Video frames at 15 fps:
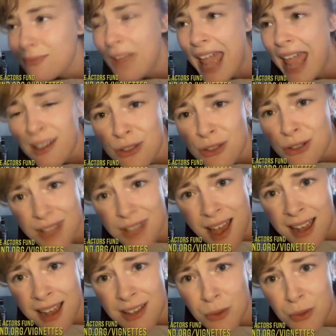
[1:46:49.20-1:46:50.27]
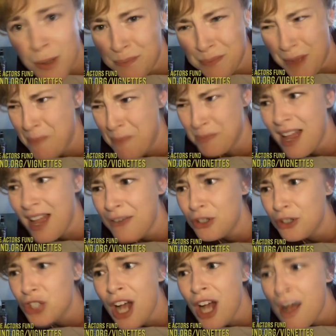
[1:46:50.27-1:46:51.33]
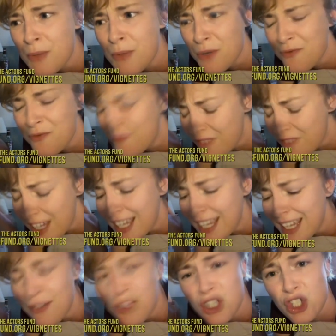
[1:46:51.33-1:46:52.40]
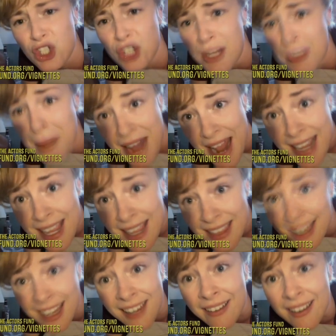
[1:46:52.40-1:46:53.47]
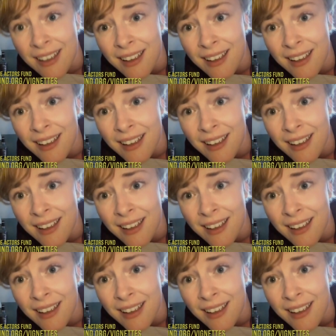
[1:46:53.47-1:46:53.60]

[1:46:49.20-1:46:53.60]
exercise or apply for jobs or fucking give a shit about anything.